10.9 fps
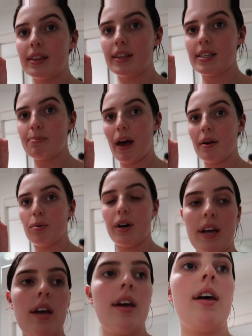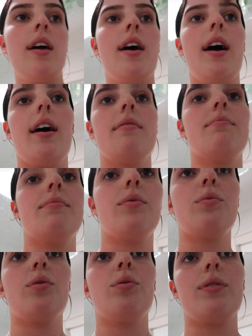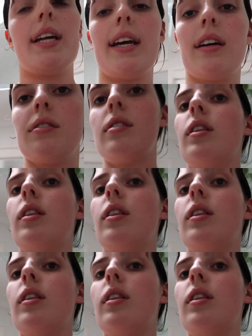This bad boy. That goes